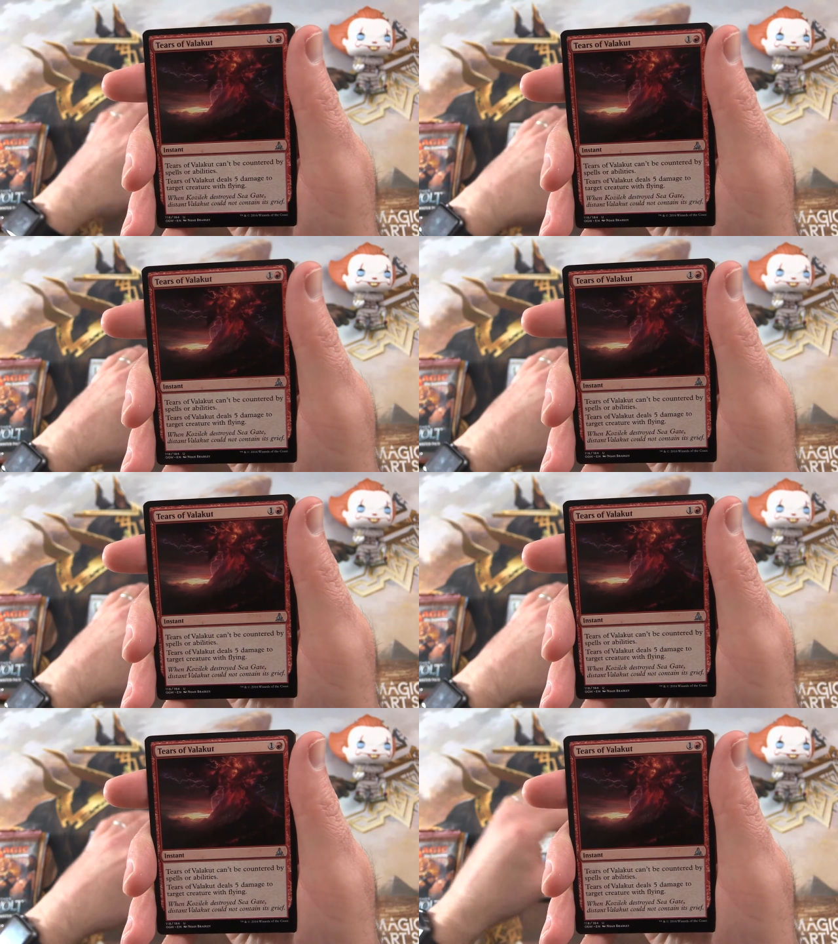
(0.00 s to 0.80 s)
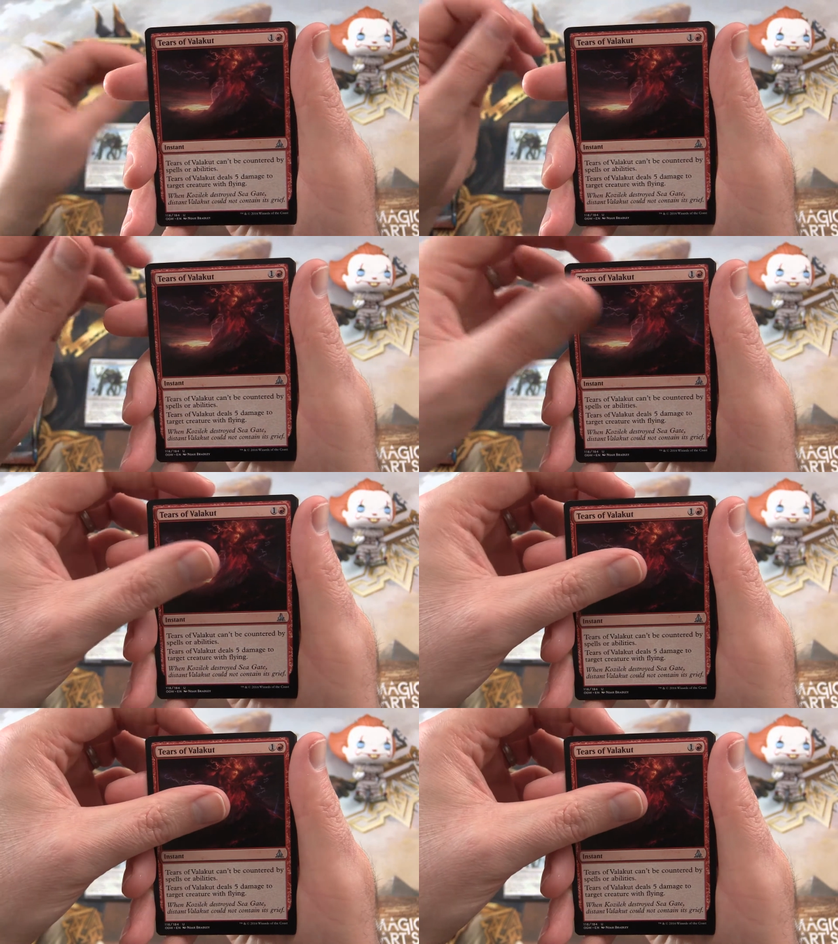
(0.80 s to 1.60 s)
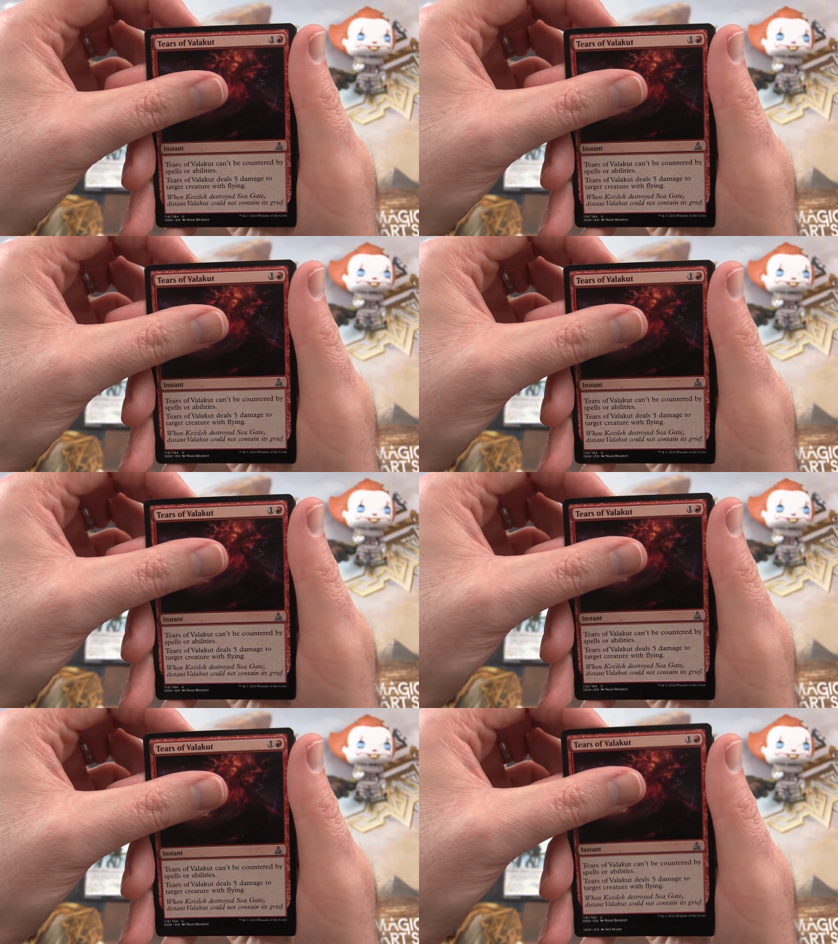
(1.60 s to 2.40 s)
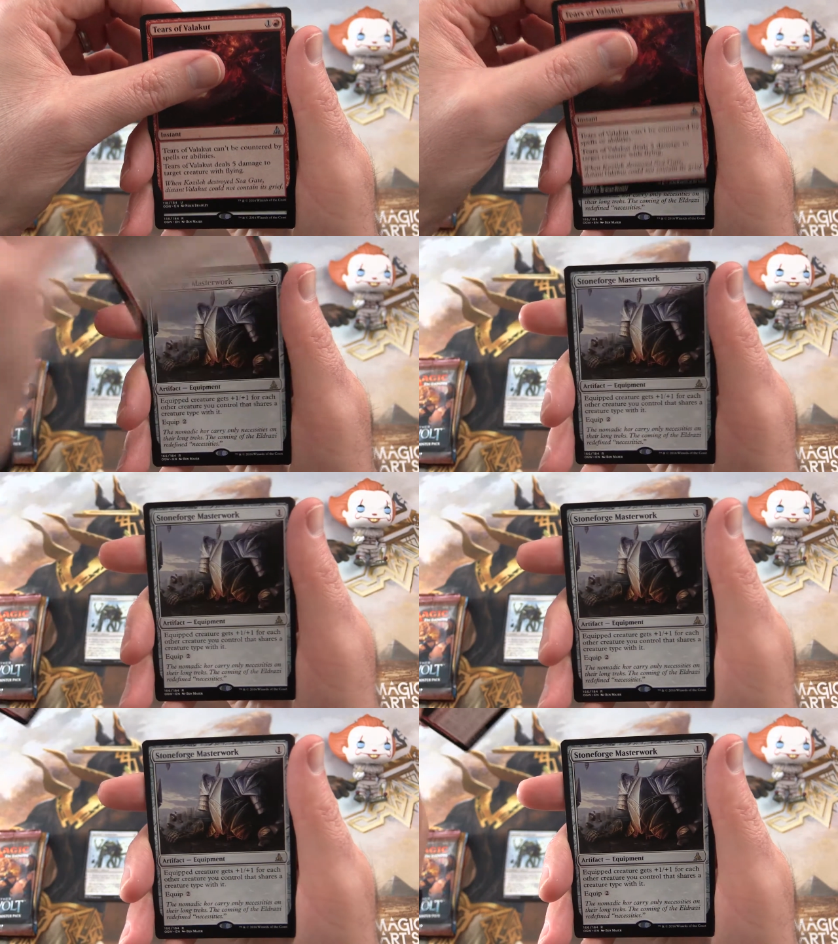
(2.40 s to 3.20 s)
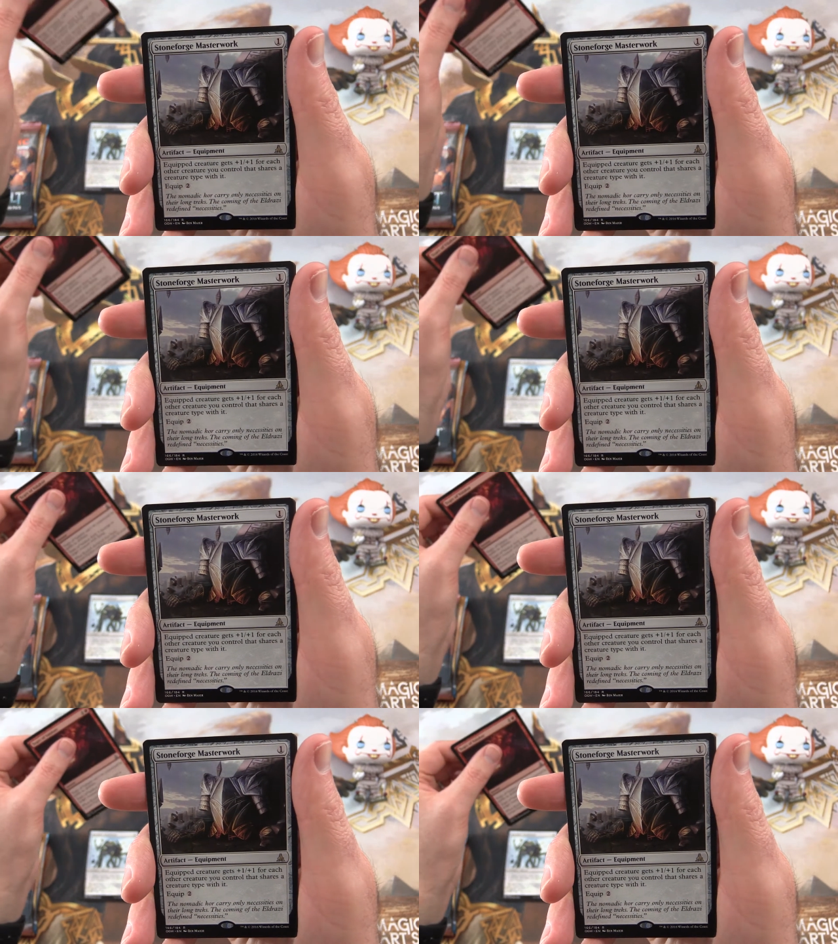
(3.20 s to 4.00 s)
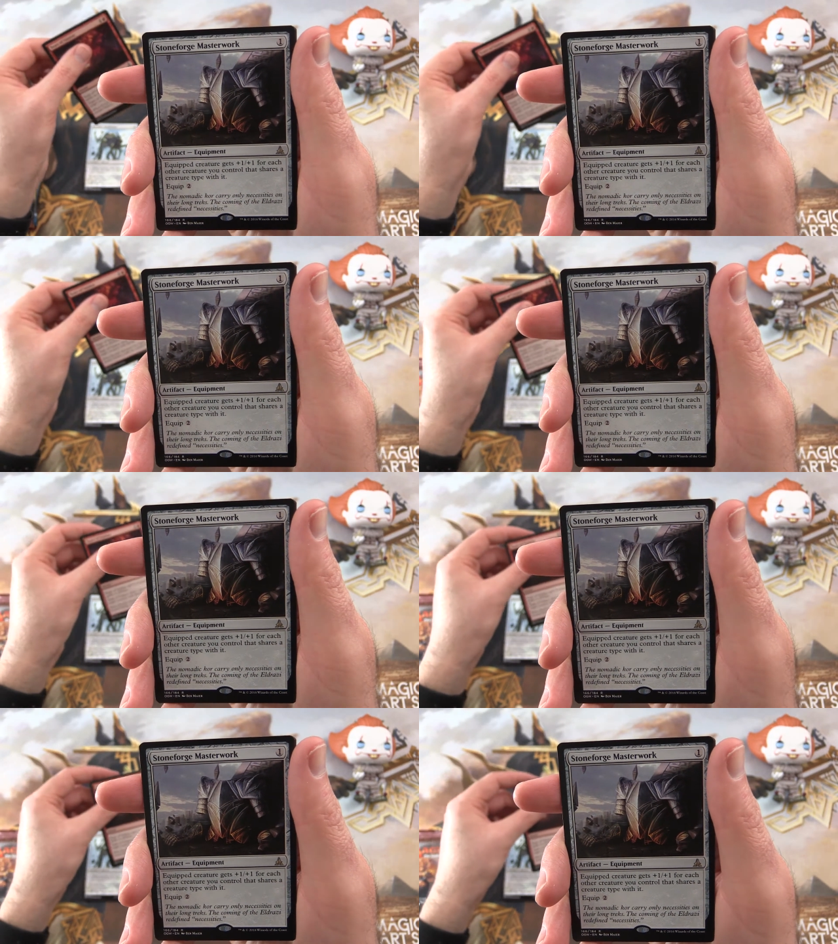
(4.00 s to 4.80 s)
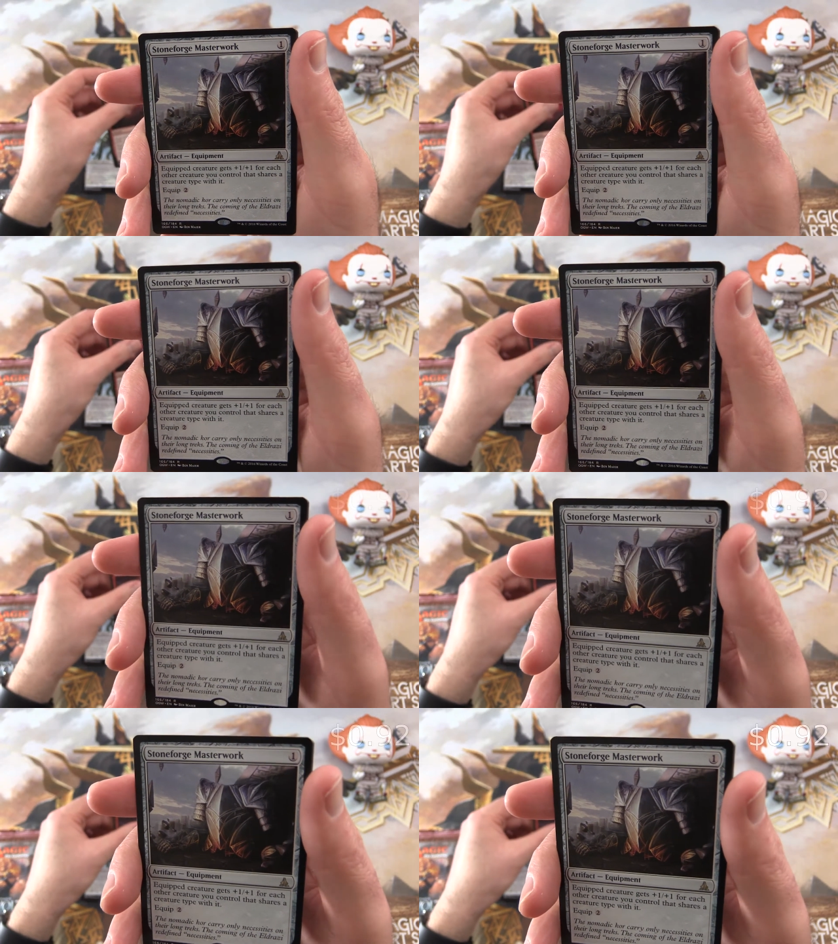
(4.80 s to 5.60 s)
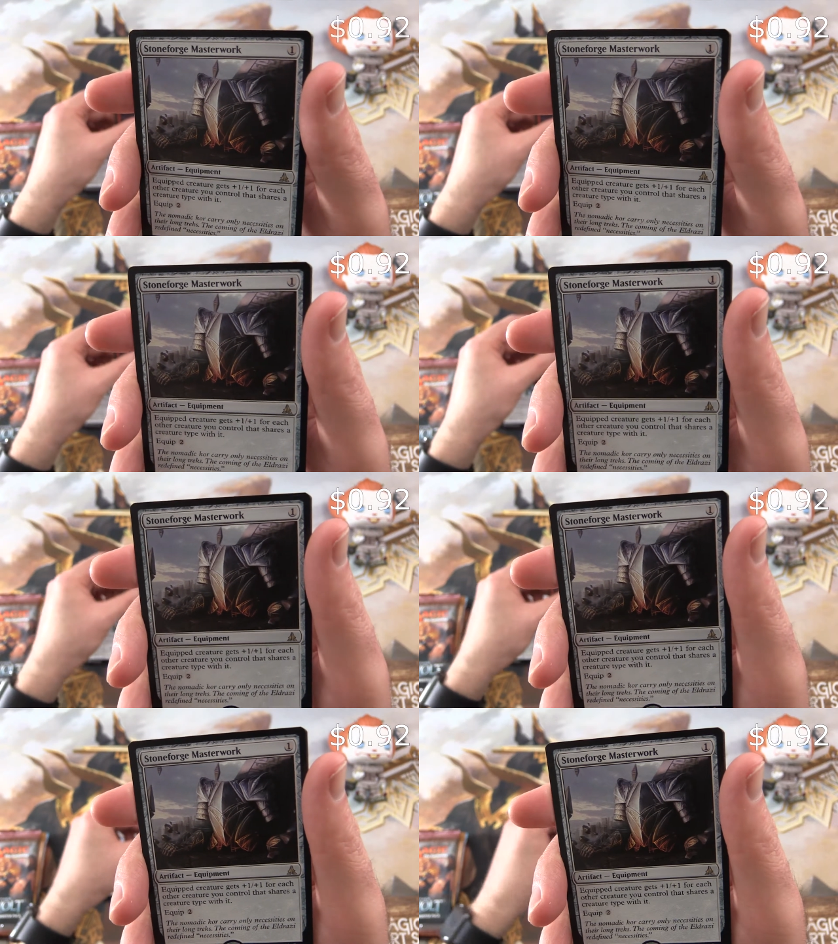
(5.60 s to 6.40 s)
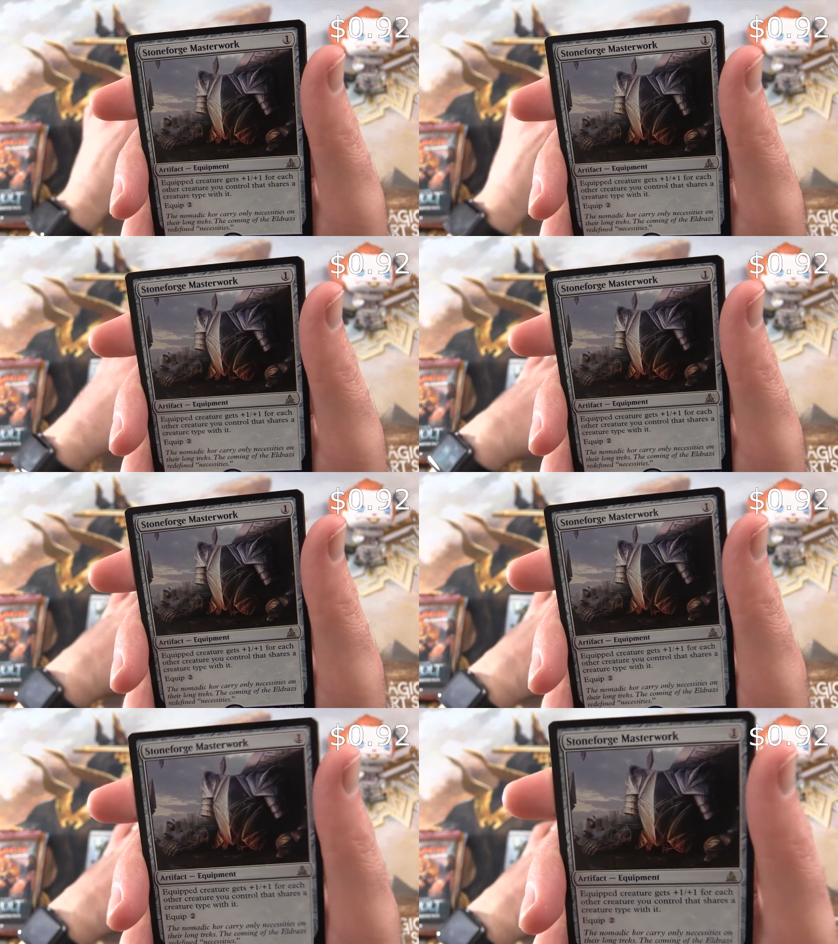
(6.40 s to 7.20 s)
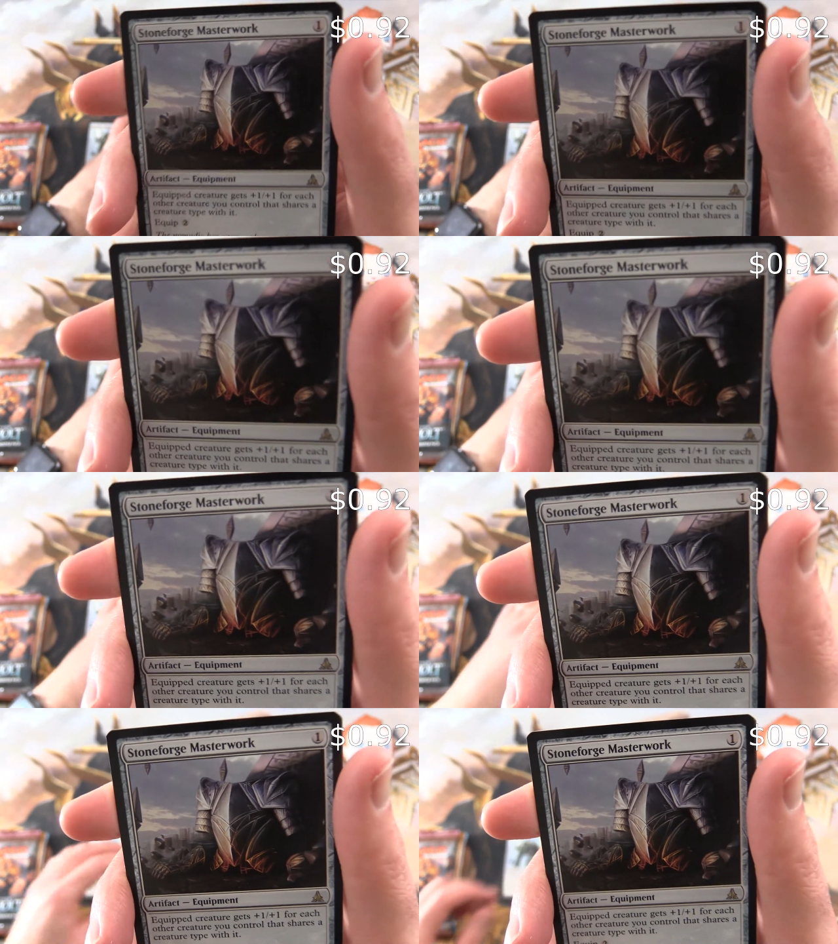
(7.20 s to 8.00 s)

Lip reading: [unreadable: no face in view]